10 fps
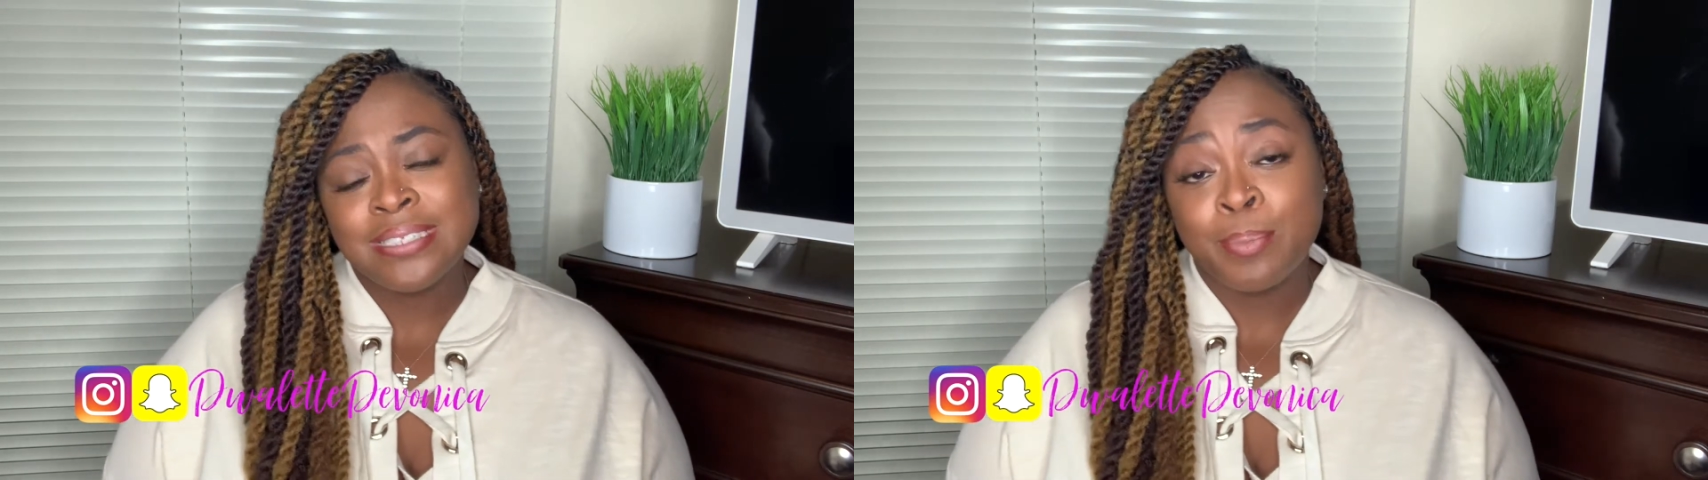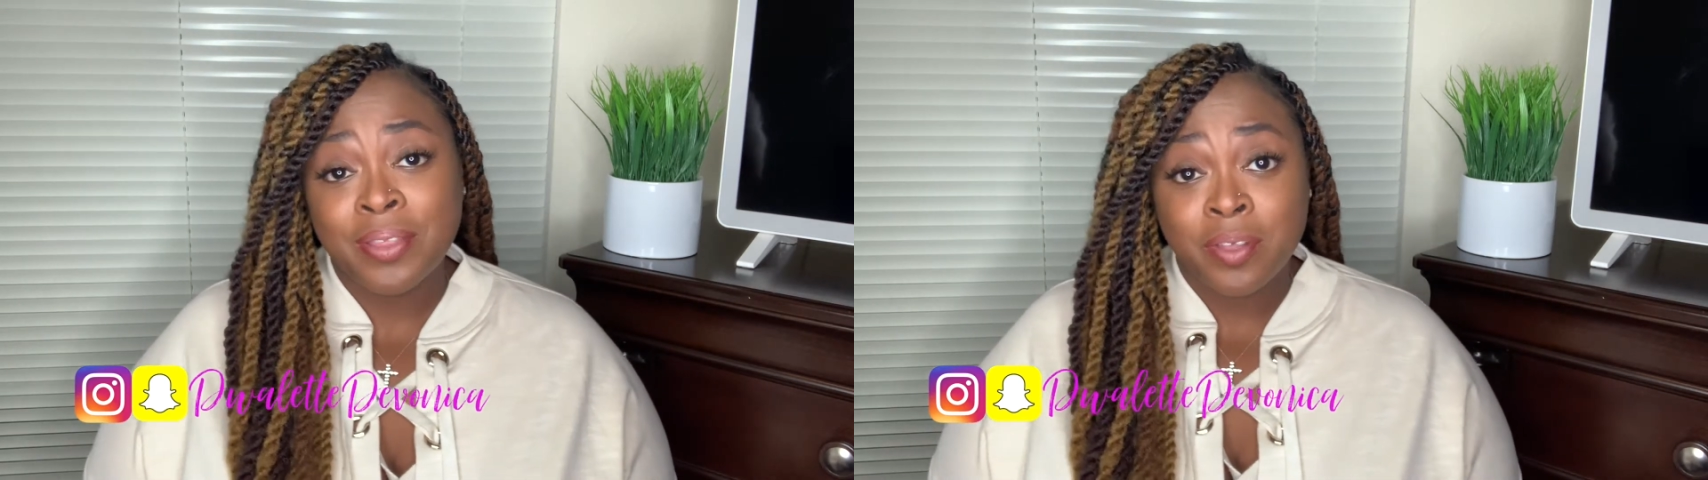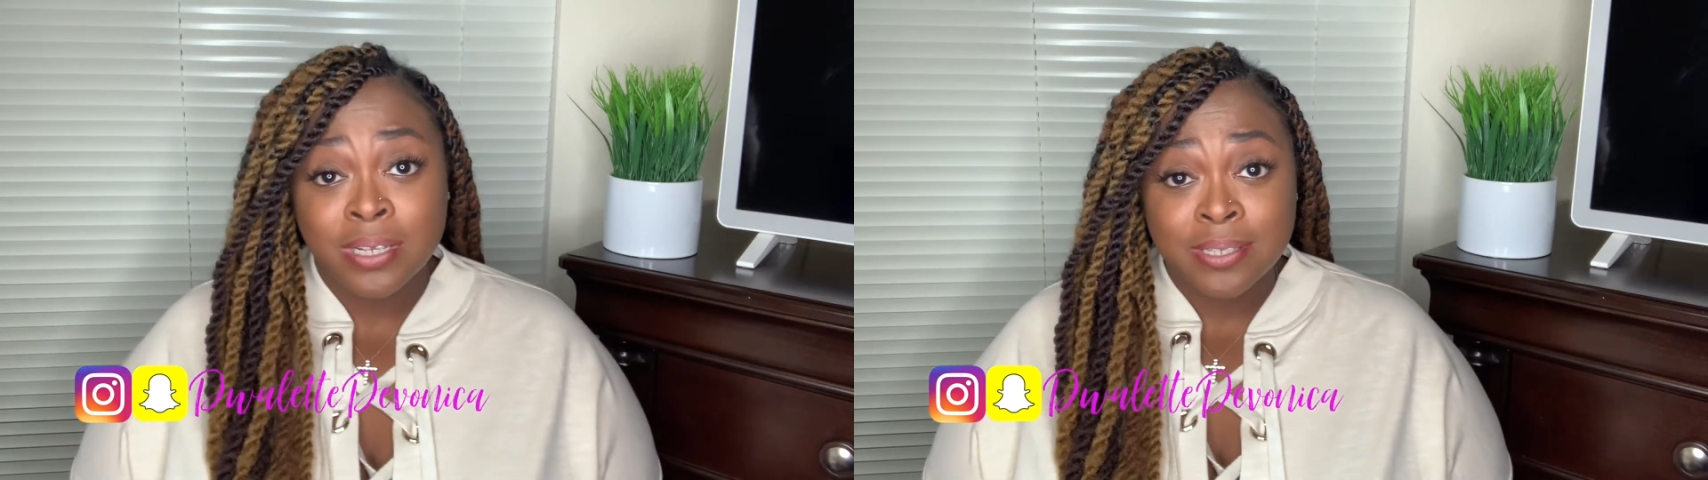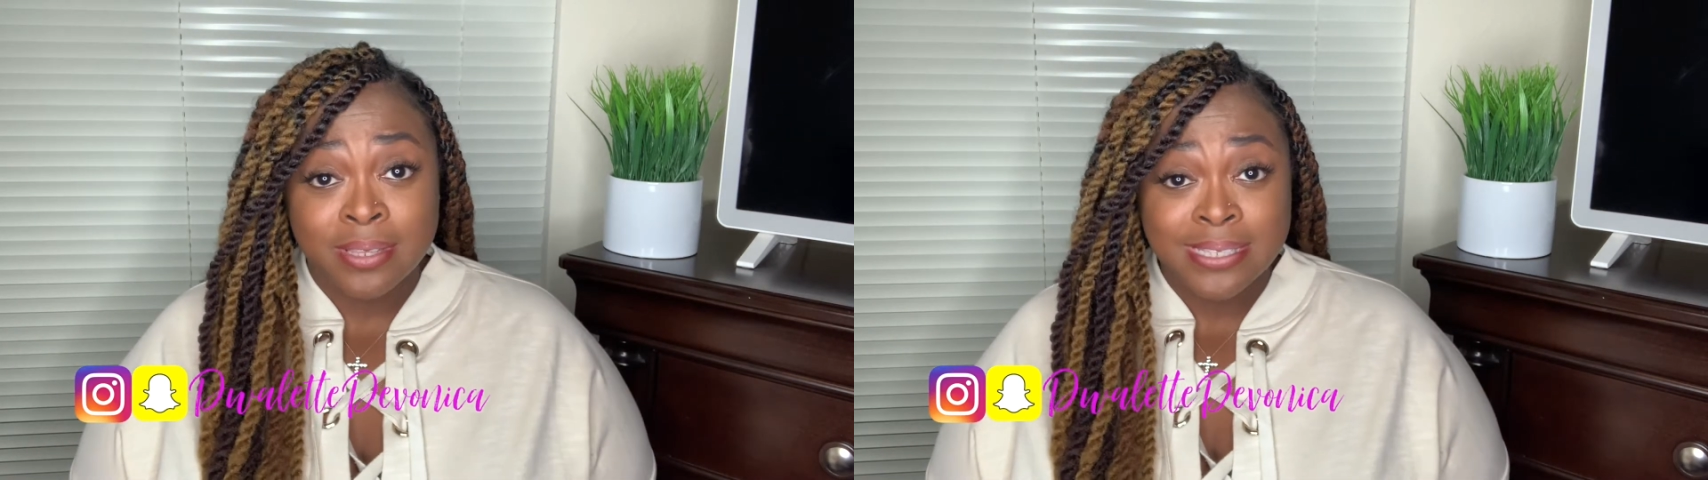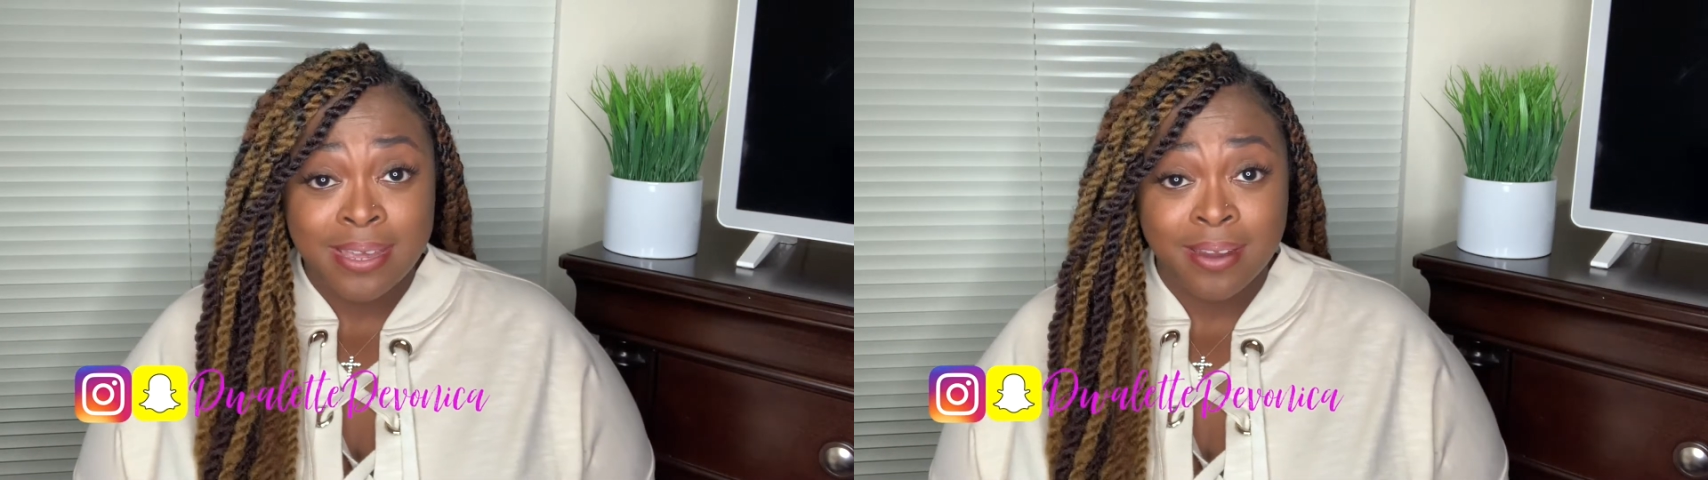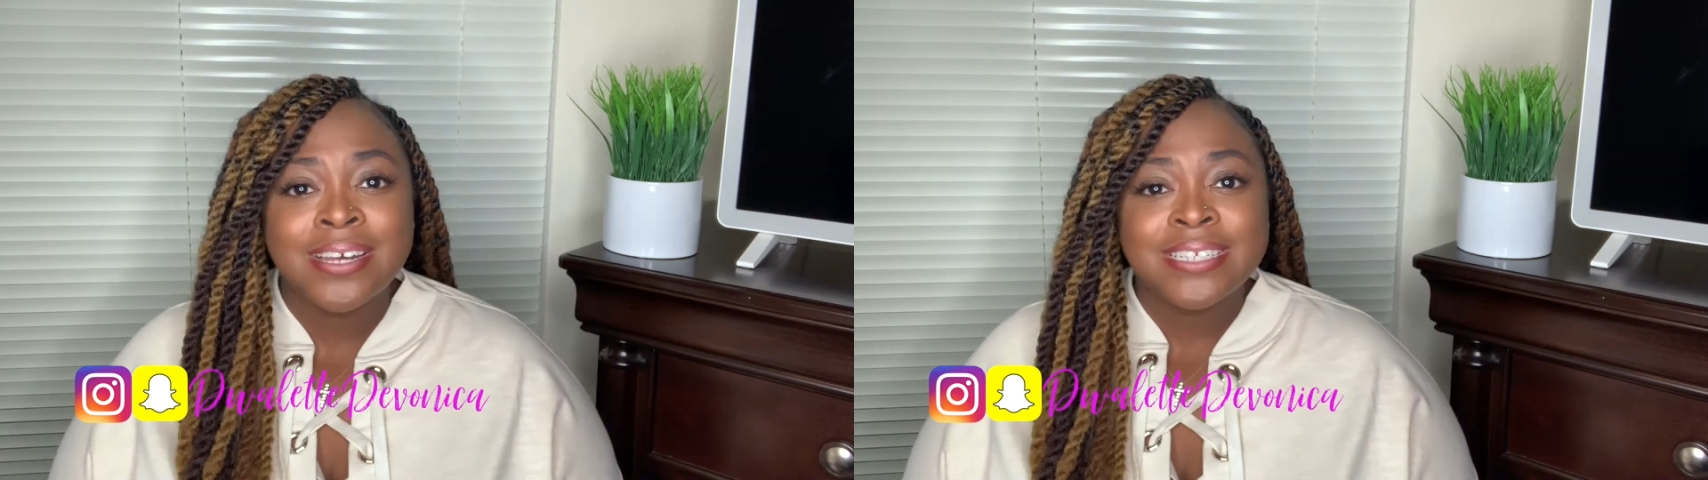my thoughts on this hair.